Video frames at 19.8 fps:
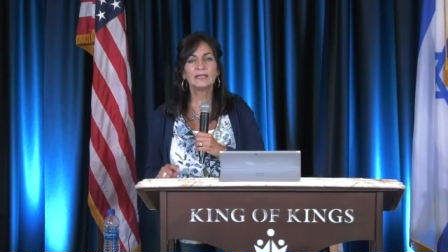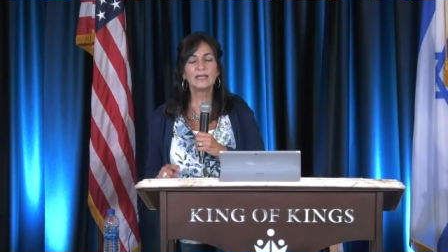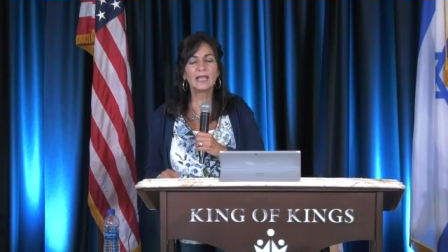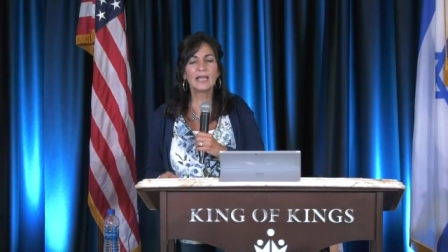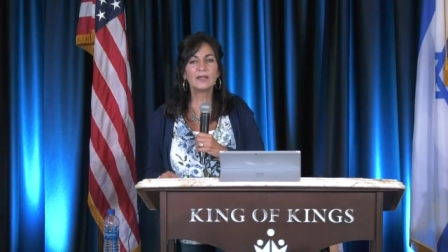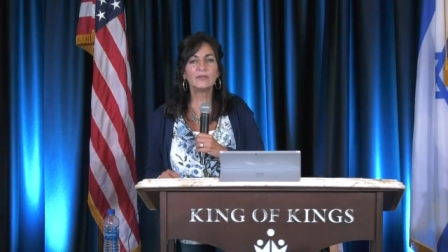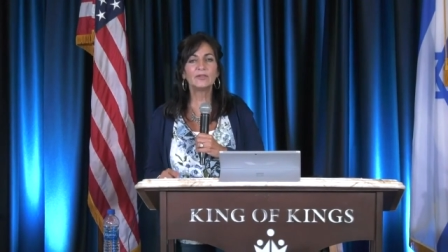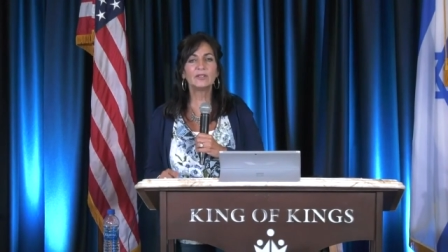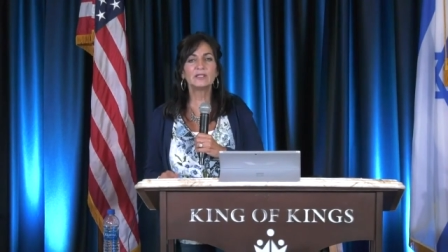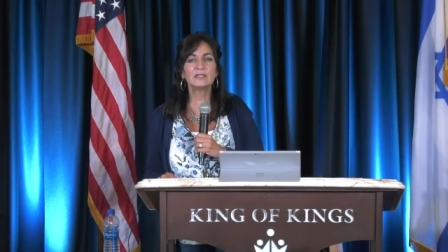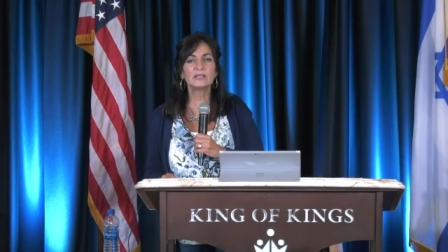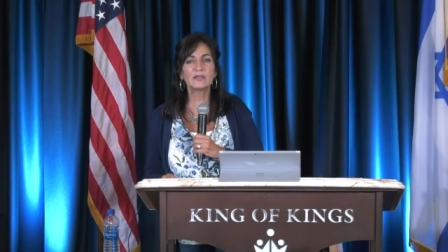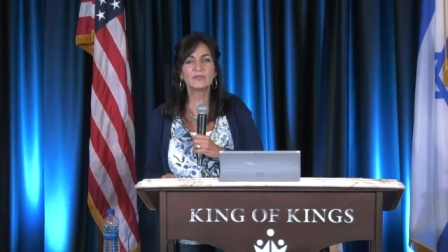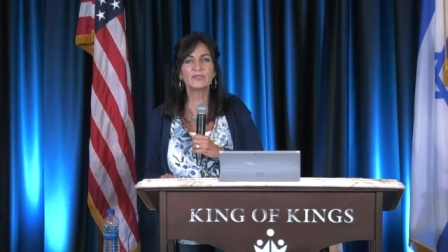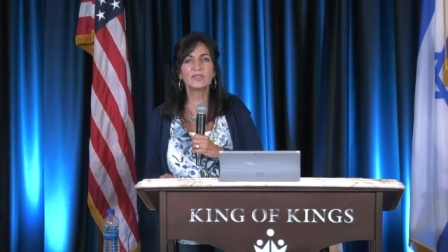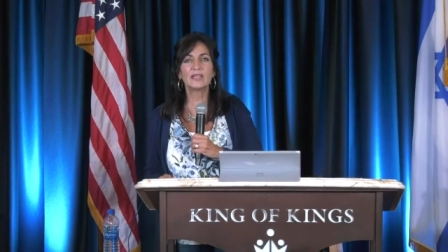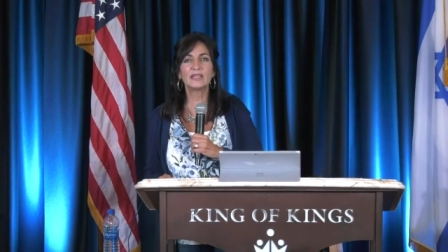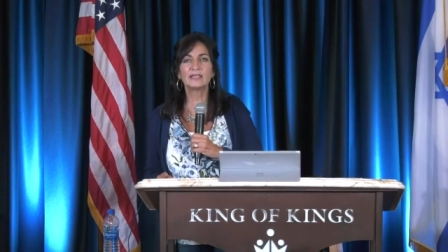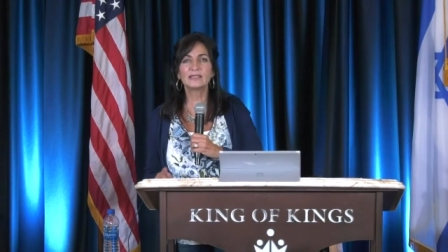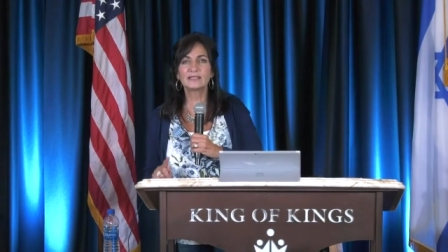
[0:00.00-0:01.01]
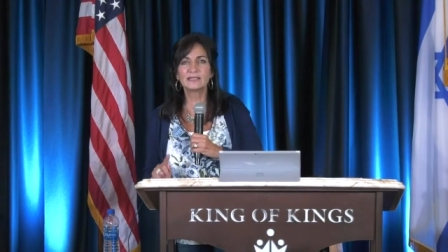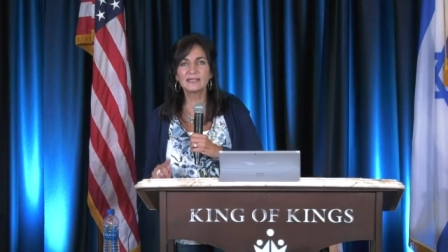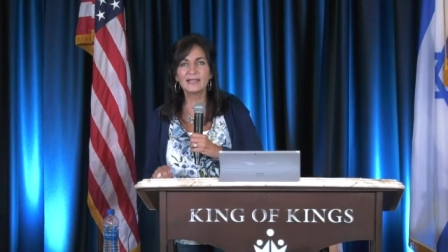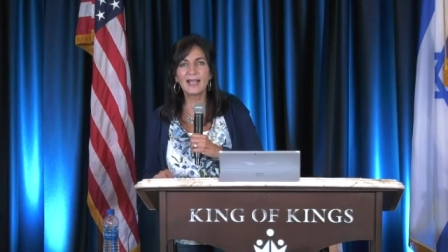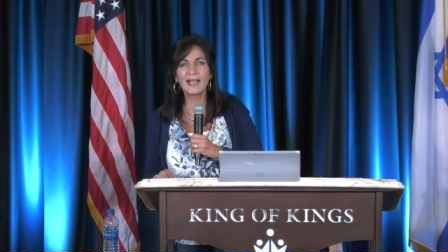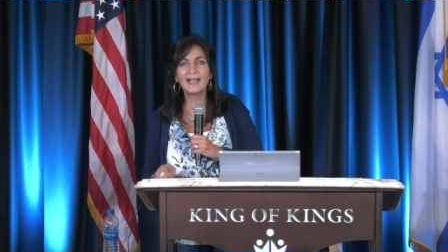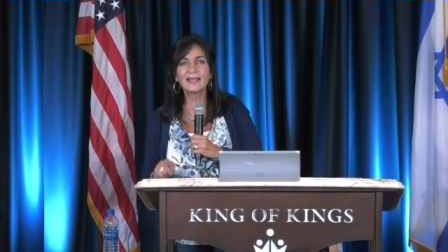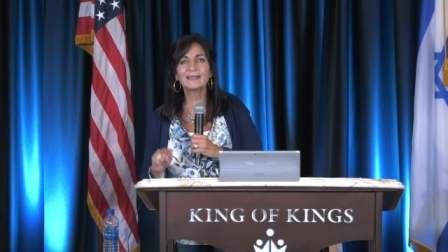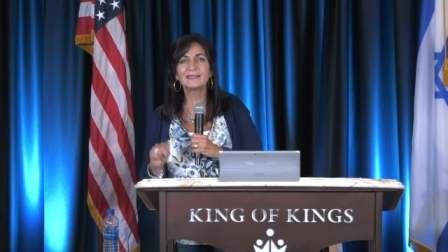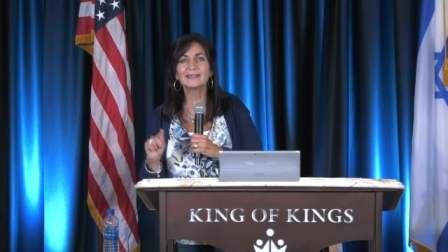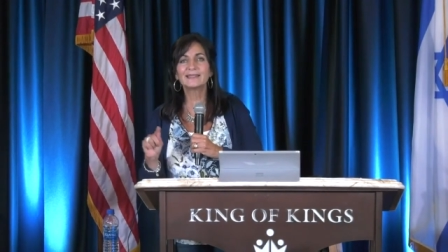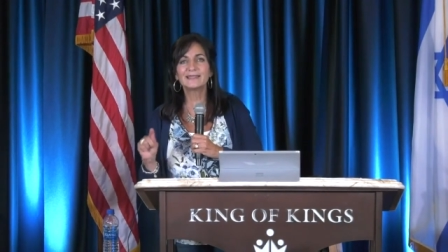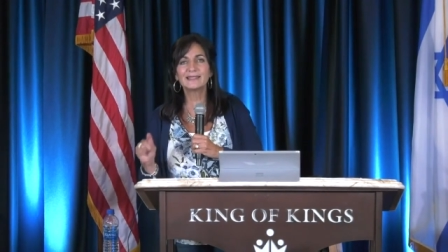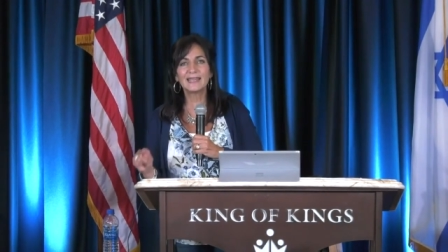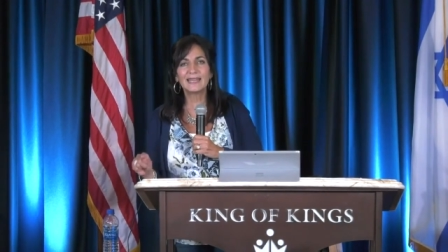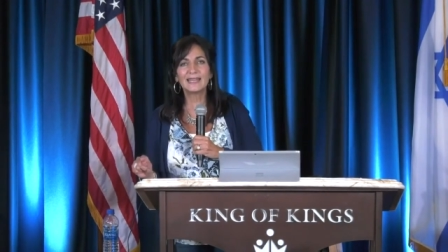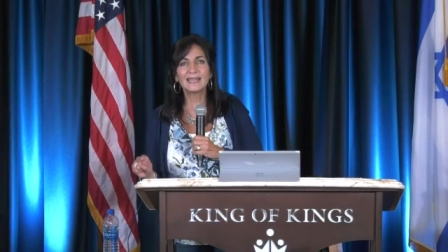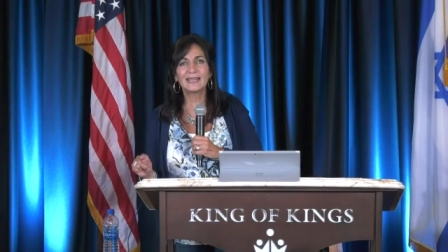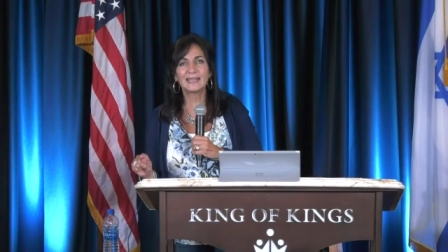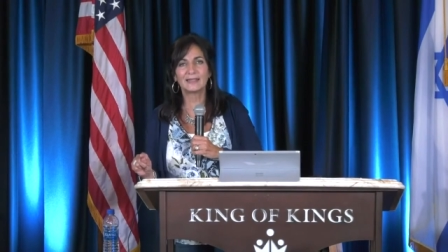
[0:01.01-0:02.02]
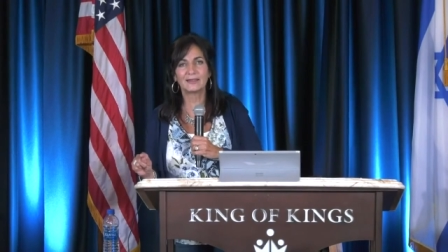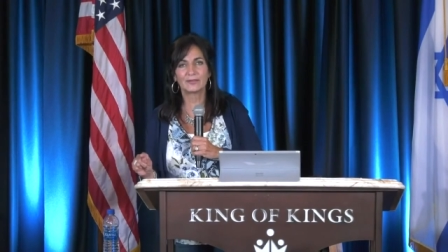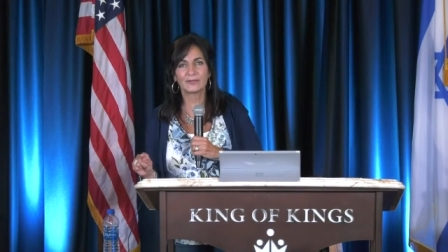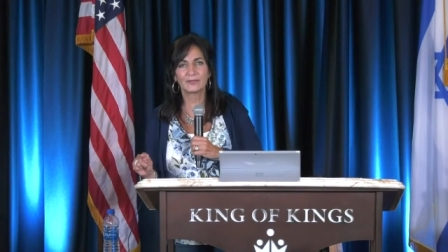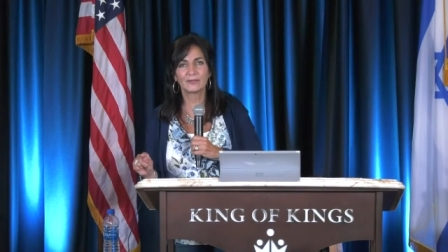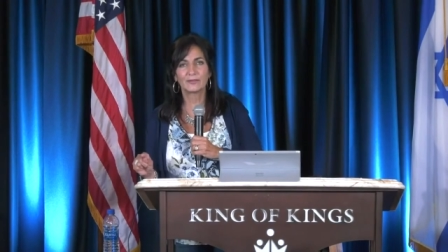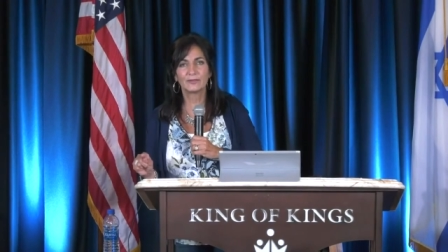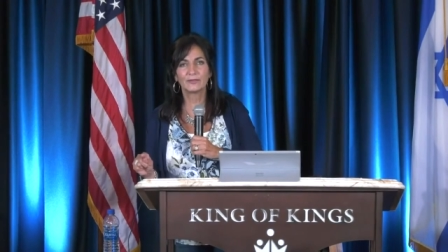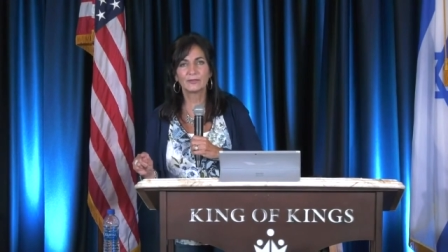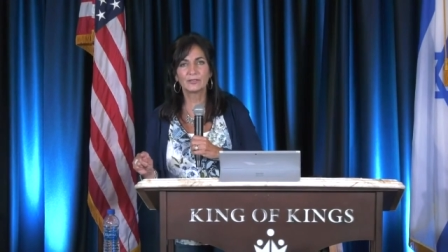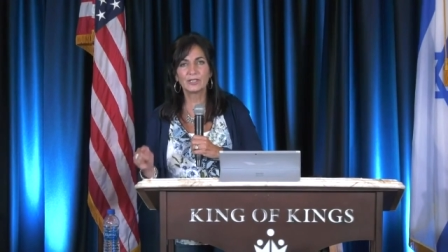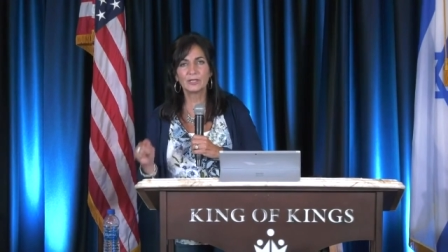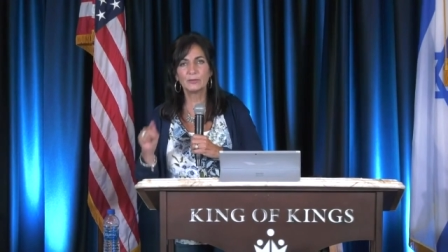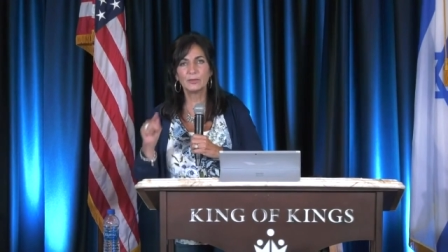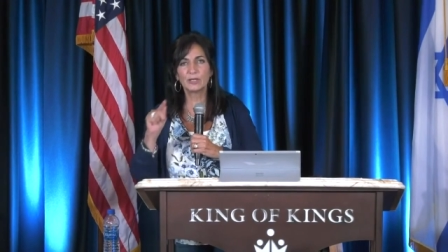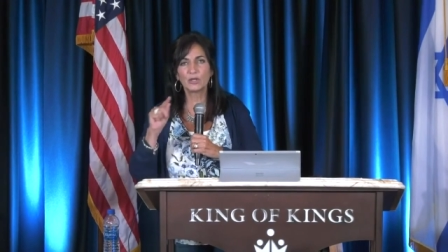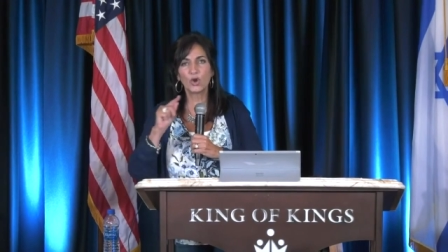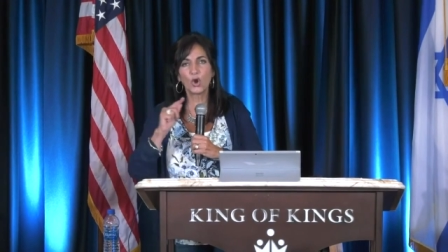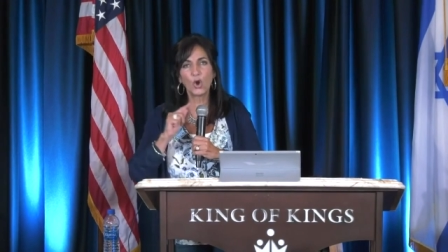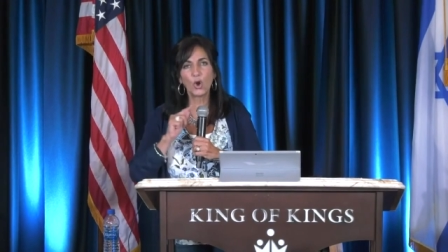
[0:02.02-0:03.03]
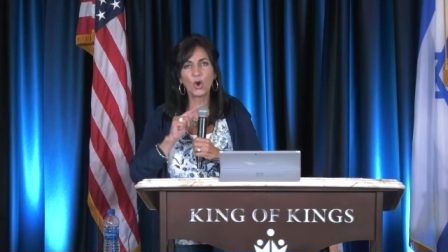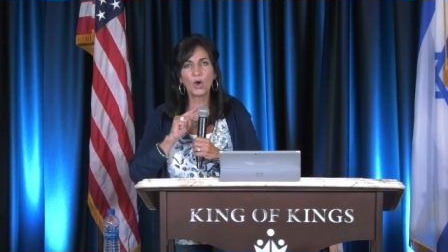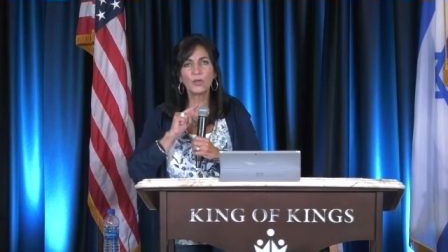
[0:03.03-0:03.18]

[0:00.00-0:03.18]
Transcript: and the evidence of things not seen. See, we